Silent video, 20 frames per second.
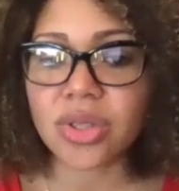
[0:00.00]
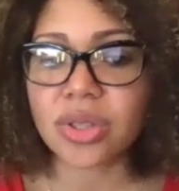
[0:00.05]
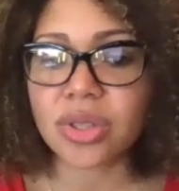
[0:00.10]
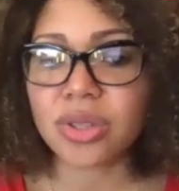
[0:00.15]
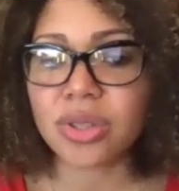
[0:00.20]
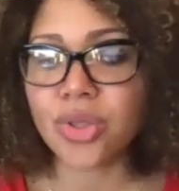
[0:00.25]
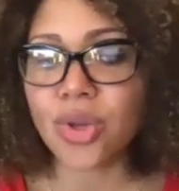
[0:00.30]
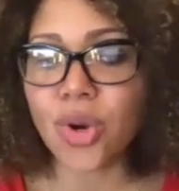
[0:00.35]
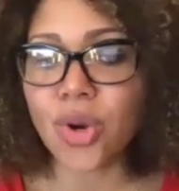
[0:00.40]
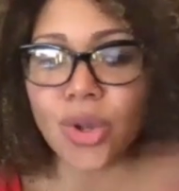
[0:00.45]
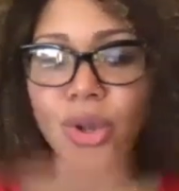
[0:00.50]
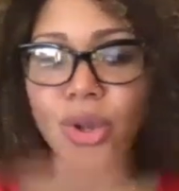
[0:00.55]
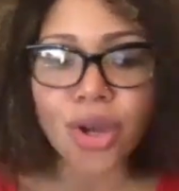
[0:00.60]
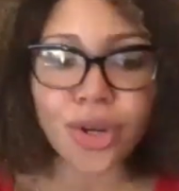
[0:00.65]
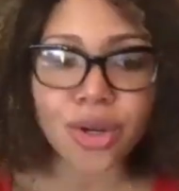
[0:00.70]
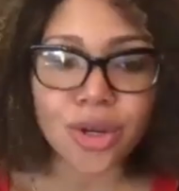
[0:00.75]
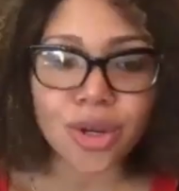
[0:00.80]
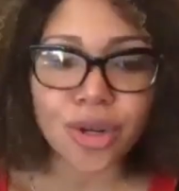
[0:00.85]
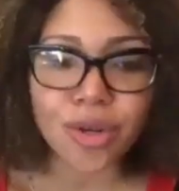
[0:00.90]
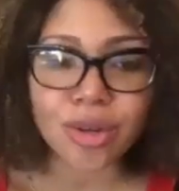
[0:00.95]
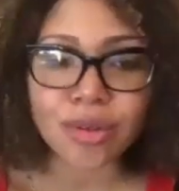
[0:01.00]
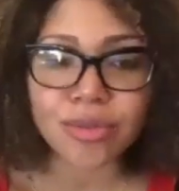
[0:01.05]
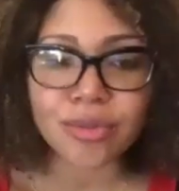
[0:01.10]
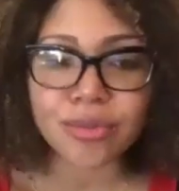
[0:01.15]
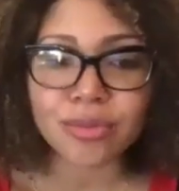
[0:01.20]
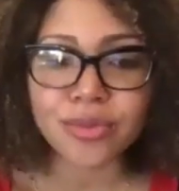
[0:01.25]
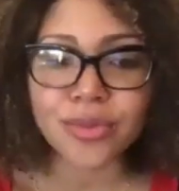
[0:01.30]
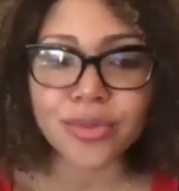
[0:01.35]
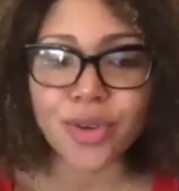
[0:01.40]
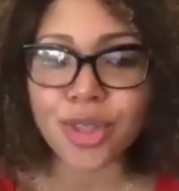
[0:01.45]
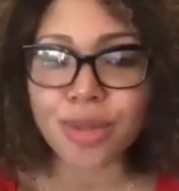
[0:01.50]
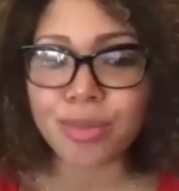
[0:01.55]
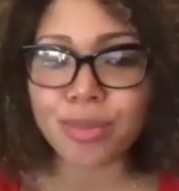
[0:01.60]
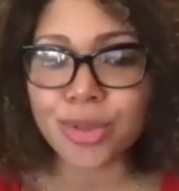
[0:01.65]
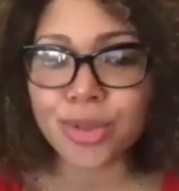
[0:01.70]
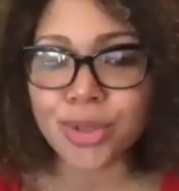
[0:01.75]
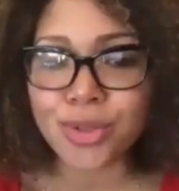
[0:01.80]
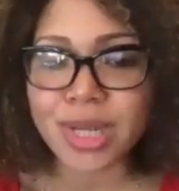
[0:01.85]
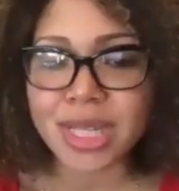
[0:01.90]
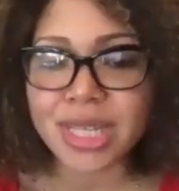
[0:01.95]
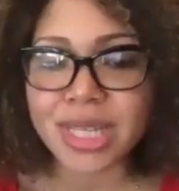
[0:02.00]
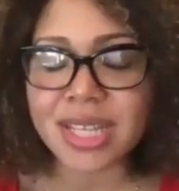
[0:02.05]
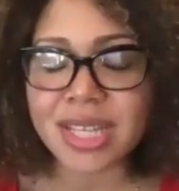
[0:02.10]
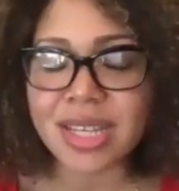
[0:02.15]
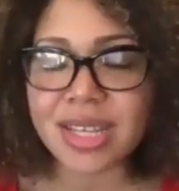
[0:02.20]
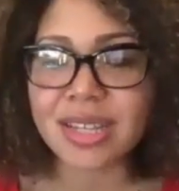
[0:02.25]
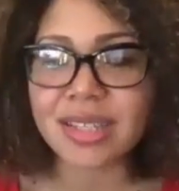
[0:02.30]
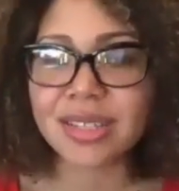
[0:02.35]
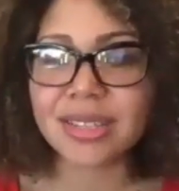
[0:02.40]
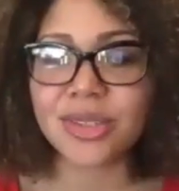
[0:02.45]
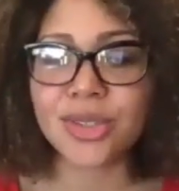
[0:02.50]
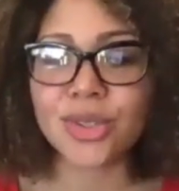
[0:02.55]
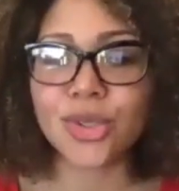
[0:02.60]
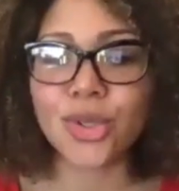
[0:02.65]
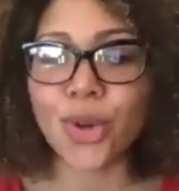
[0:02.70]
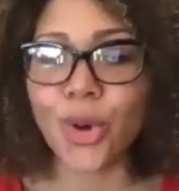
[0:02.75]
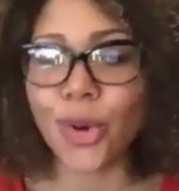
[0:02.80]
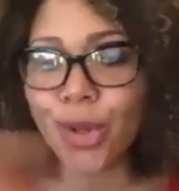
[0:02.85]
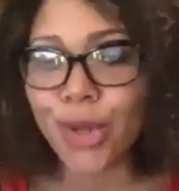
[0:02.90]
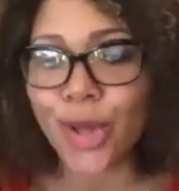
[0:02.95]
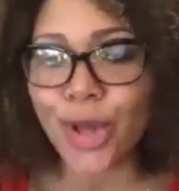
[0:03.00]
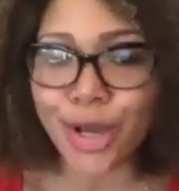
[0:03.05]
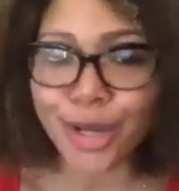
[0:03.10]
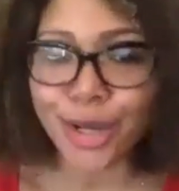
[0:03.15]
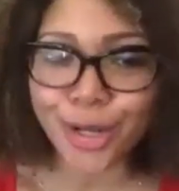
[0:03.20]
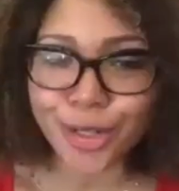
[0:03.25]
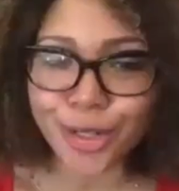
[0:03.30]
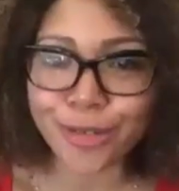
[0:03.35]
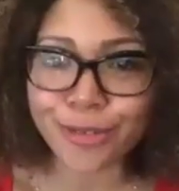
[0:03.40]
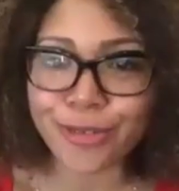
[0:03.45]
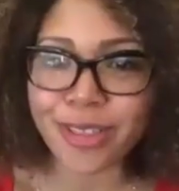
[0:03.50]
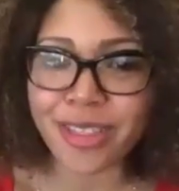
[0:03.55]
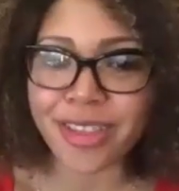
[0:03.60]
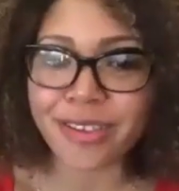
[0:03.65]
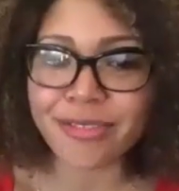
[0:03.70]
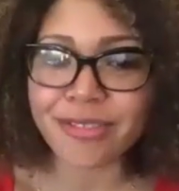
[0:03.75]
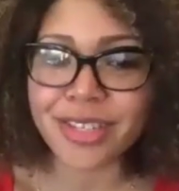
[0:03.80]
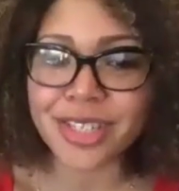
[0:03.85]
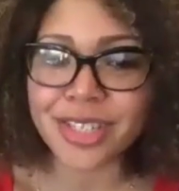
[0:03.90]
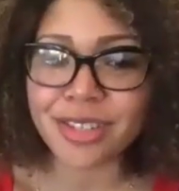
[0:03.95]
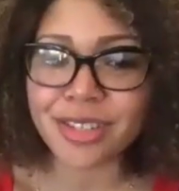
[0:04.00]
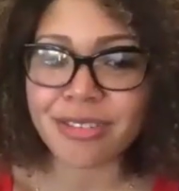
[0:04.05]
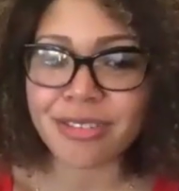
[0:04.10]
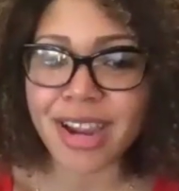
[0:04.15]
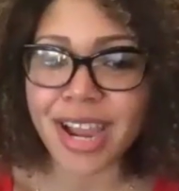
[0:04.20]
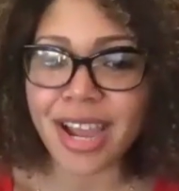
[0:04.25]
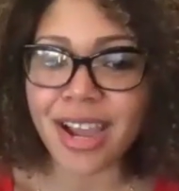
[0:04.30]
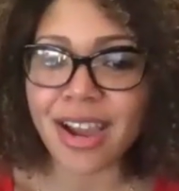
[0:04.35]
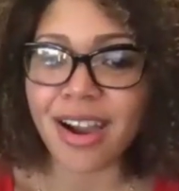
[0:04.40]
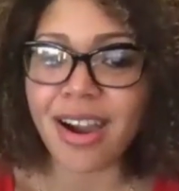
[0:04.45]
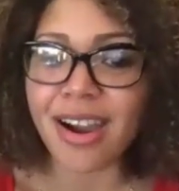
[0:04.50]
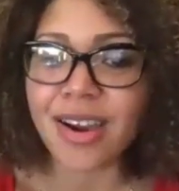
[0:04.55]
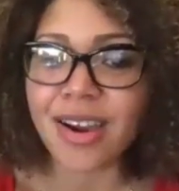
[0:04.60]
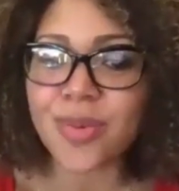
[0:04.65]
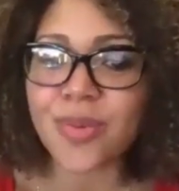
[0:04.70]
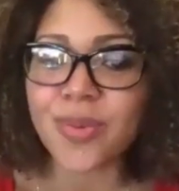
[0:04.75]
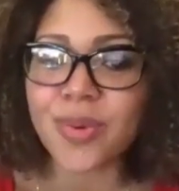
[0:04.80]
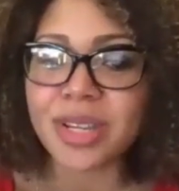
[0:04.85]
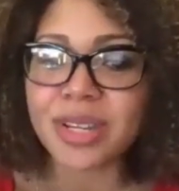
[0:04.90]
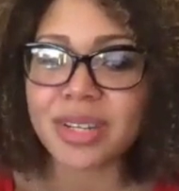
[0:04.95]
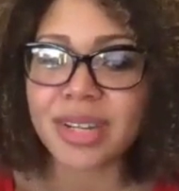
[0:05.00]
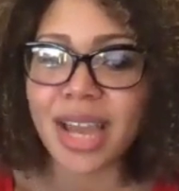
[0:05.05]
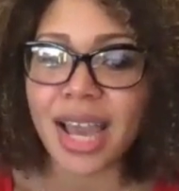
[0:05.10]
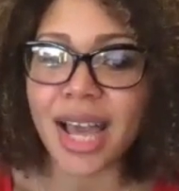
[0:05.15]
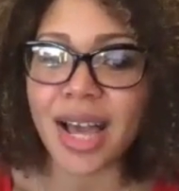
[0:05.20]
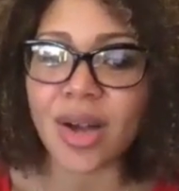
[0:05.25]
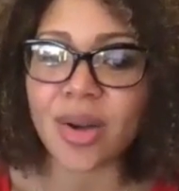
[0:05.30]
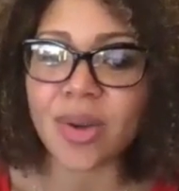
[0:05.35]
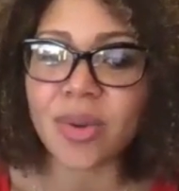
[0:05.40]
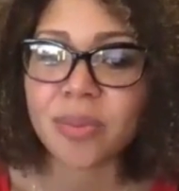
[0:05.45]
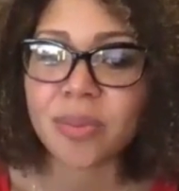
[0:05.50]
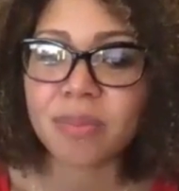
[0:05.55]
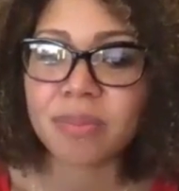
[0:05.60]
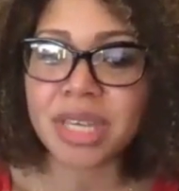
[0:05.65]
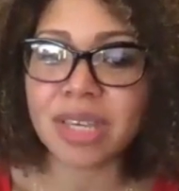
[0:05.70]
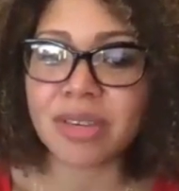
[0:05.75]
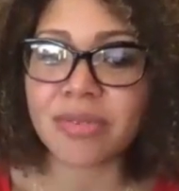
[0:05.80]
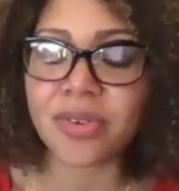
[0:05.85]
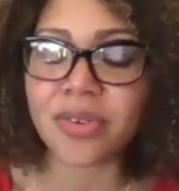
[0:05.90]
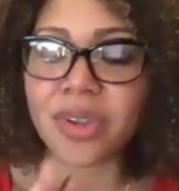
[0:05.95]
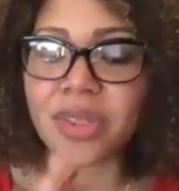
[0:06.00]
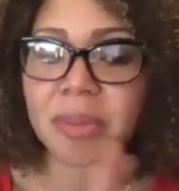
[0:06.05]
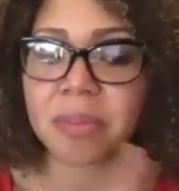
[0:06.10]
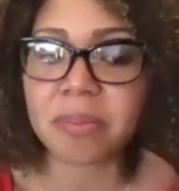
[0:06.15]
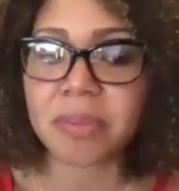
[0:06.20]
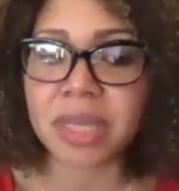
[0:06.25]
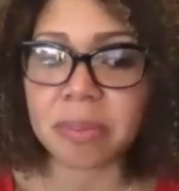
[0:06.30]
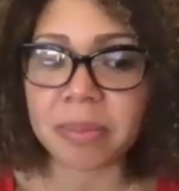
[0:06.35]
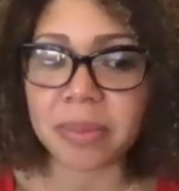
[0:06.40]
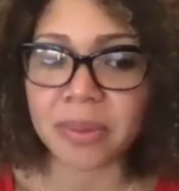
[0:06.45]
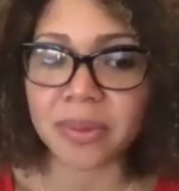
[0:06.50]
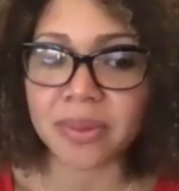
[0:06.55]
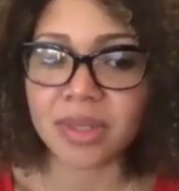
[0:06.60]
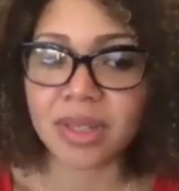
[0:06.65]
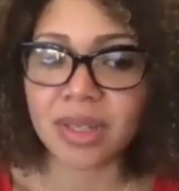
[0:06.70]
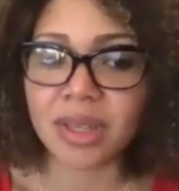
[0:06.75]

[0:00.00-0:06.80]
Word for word: no longer for the bourgeoisie, no longer for the aristocrat, art would now be for the people.